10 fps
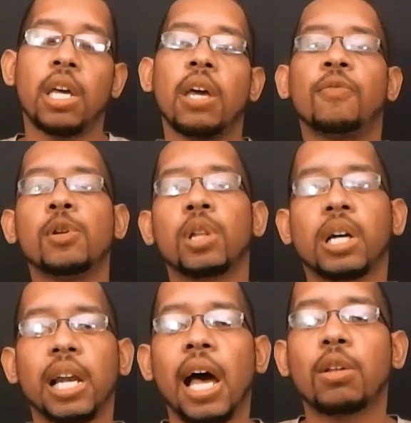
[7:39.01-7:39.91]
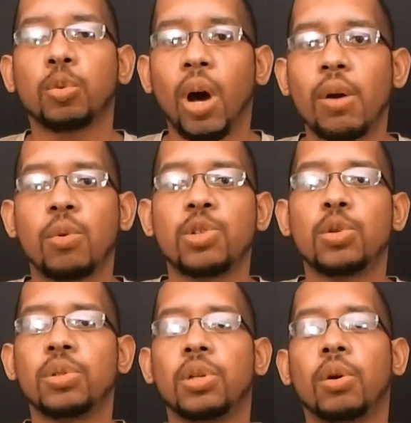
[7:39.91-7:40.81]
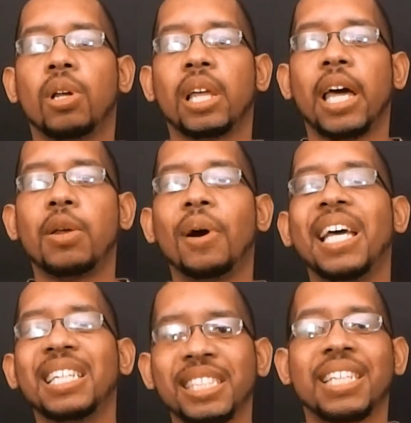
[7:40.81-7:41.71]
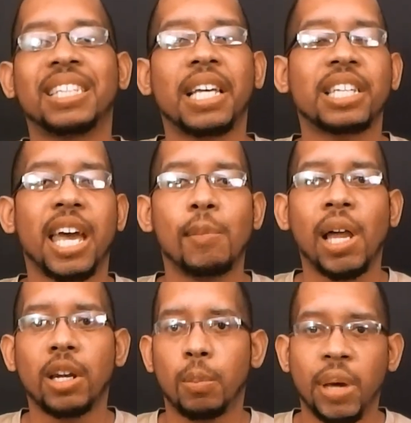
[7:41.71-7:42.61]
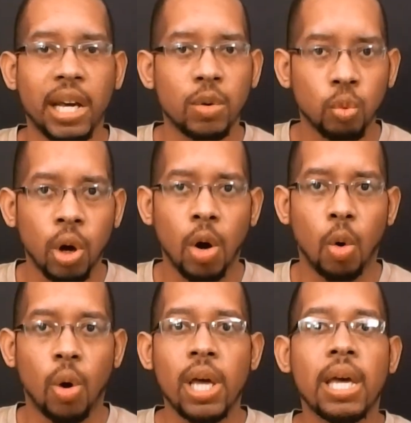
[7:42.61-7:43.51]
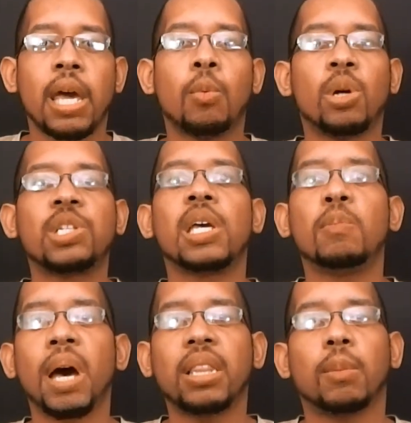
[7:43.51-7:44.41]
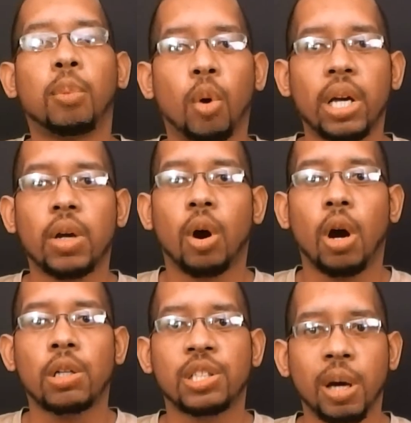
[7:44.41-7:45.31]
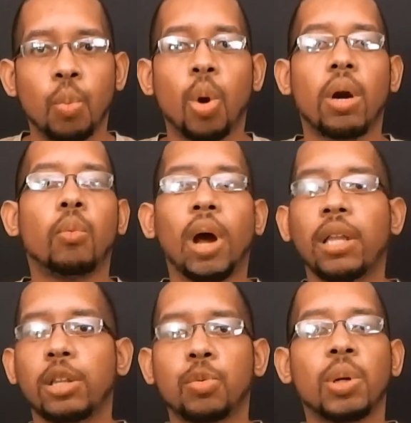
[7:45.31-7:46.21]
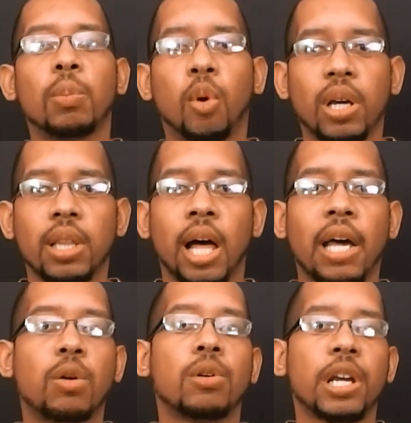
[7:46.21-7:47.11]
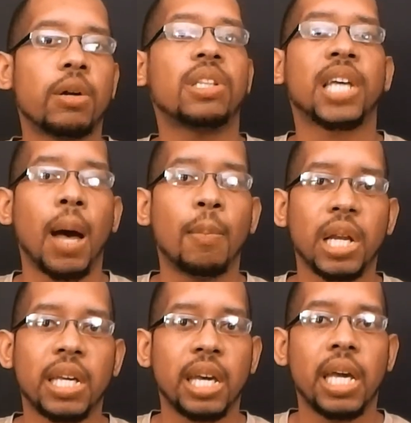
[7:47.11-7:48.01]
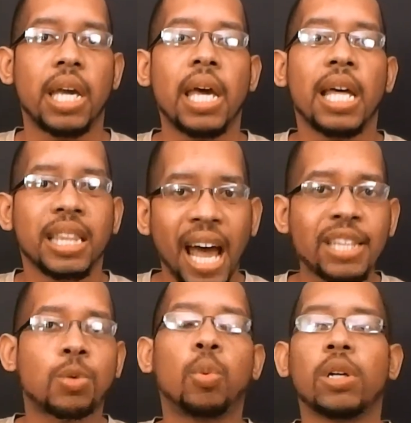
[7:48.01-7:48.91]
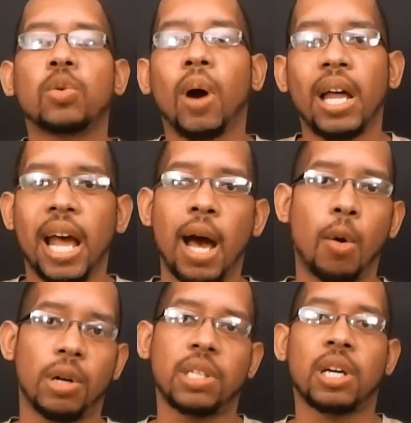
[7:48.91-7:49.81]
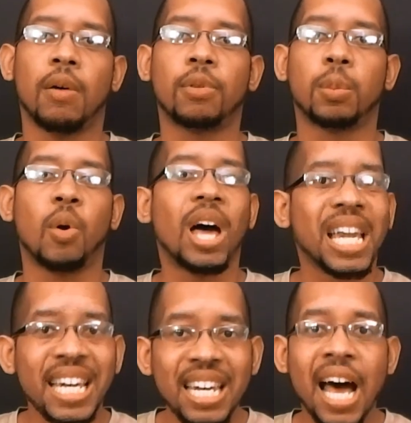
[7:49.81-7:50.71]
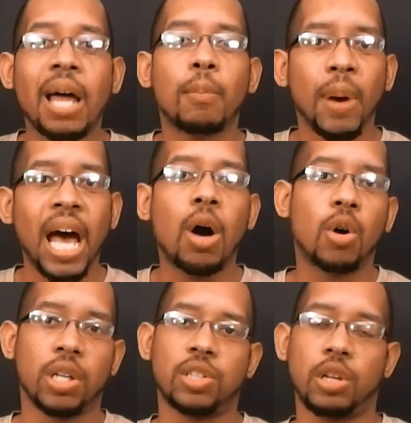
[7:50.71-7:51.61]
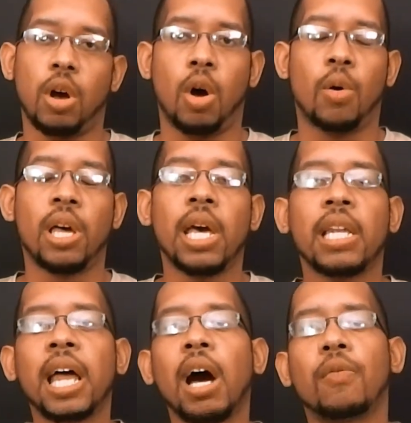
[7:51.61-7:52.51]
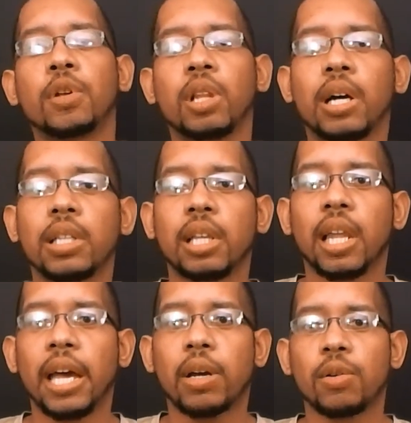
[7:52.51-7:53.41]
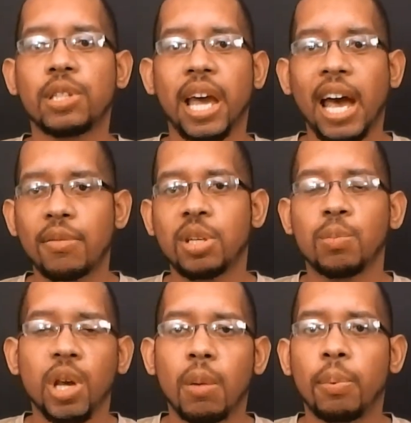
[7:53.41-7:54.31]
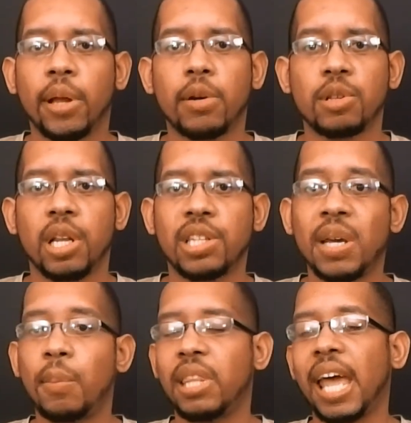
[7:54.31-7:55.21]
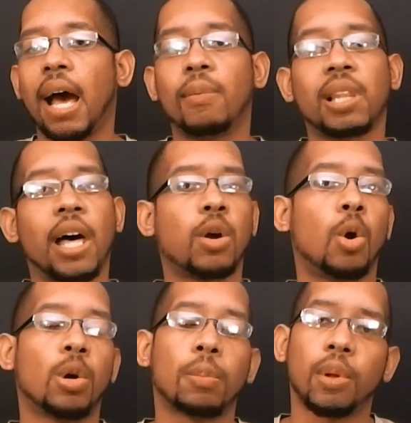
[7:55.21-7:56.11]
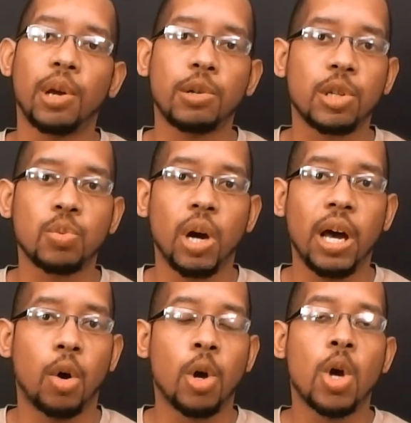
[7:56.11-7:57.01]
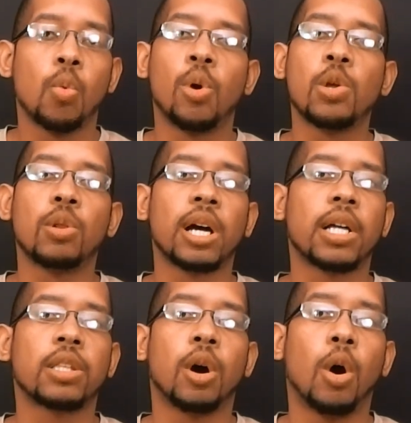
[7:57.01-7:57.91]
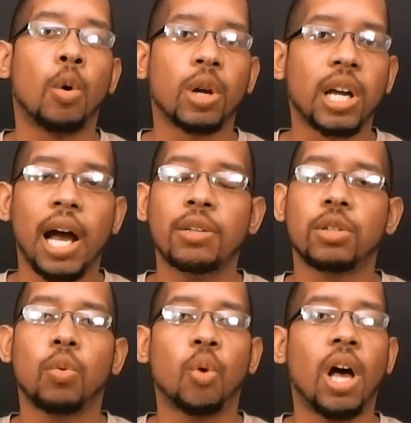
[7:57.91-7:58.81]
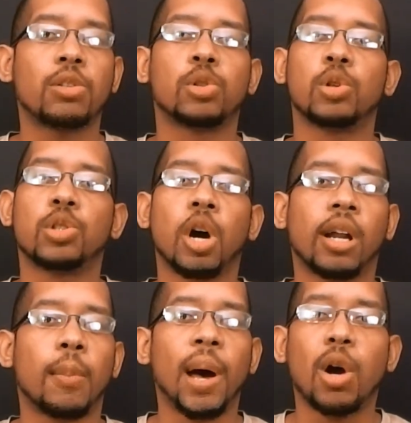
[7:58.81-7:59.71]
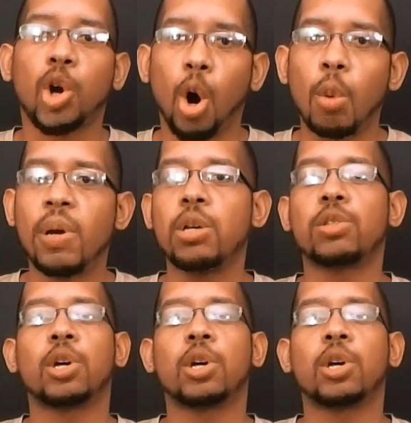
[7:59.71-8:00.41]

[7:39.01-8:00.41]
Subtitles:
If you look at how Dwight was used in Orlando, his success came out of the pick and roll, in which he met the point guard somewhere around the three-point line or near the top of the key. That's where Dwight Howard is comfortable, not Pau Gasol. Now, if you look at the Lakers, they have some young players on the team, but they have a lot of older players as well. When you look at the older guys on the roster, you're talking about Kobe, you're